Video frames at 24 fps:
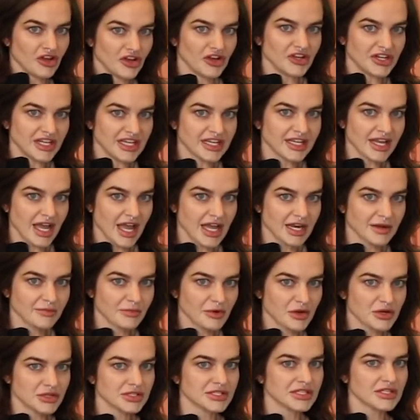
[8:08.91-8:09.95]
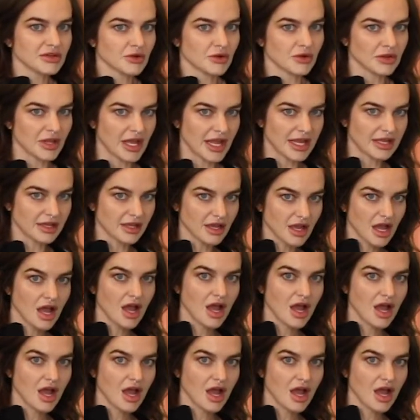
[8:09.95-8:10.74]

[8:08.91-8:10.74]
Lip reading: hoodie kind of person, or like